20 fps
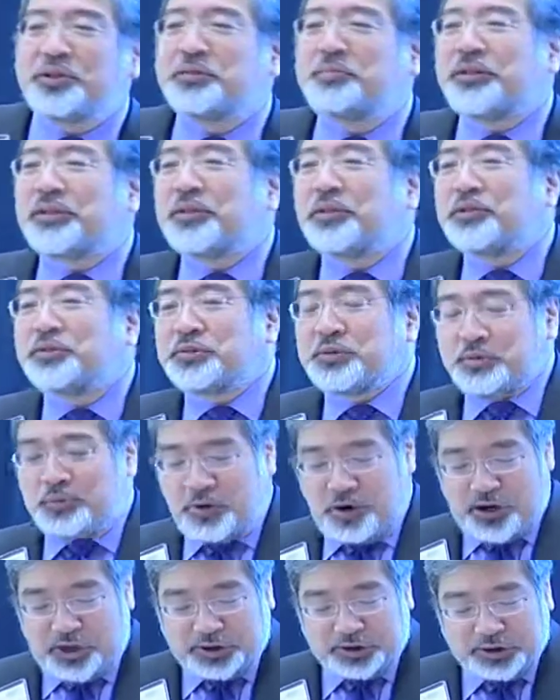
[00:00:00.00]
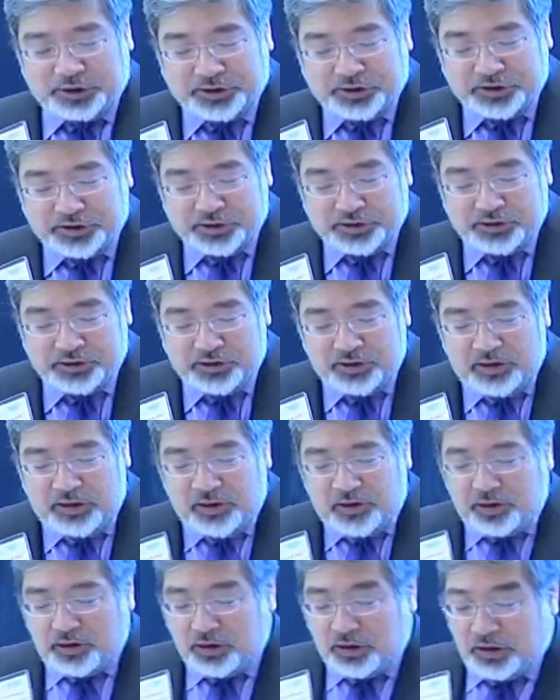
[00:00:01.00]
Smith Goes to Washington,
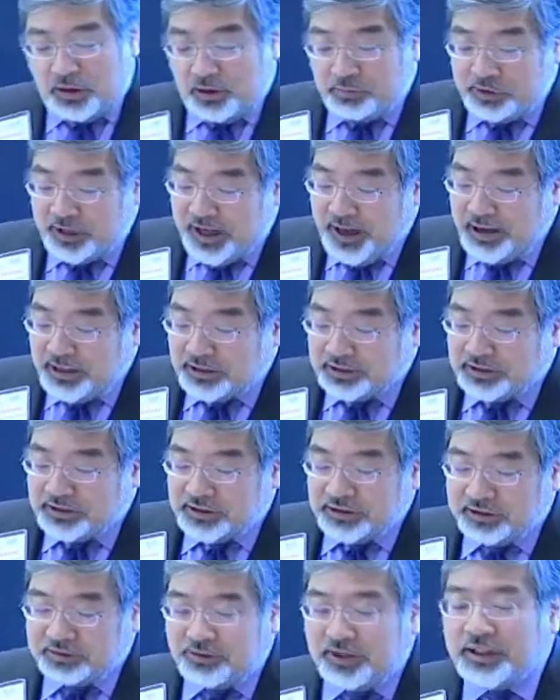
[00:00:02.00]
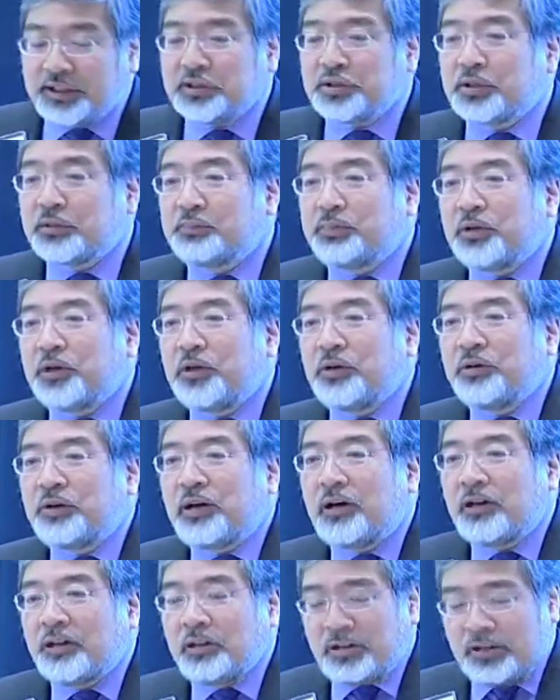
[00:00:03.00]
or our realities, Frank Serpico
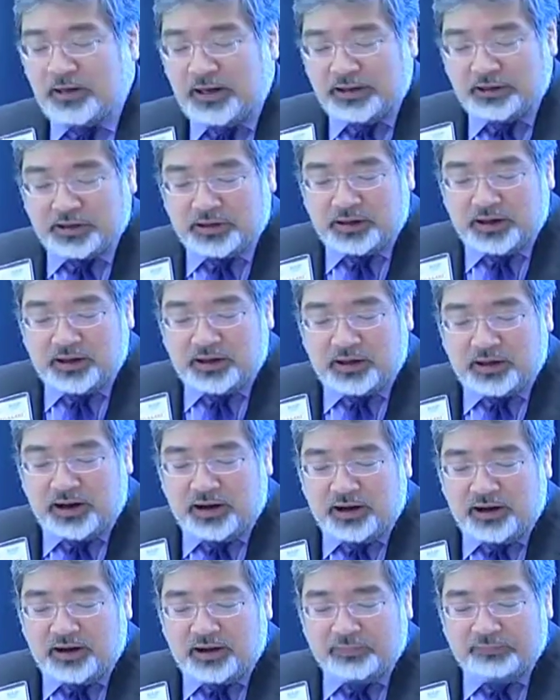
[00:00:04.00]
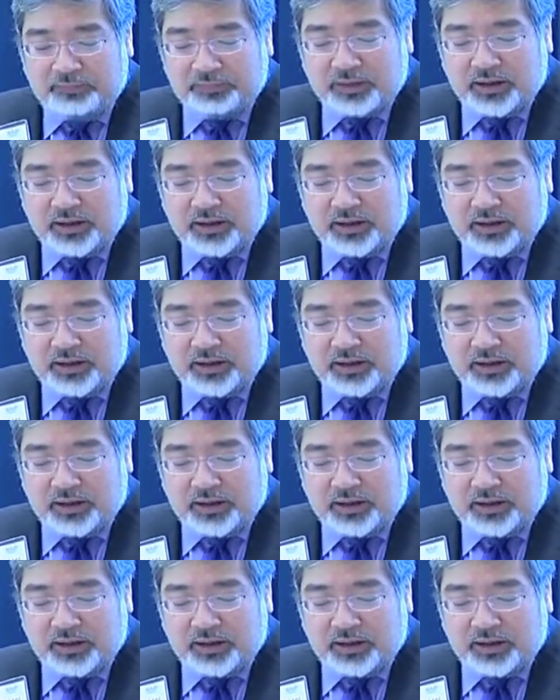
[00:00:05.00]
calling out the